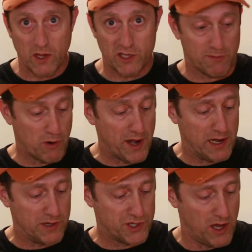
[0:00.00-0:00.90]
It's a
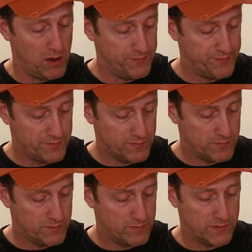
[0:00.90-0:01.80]
burrito, so
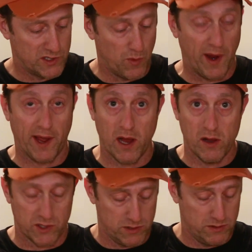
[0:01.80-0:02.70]
it's the way it
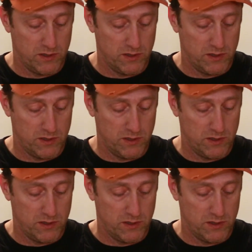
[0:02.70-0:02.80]
goes.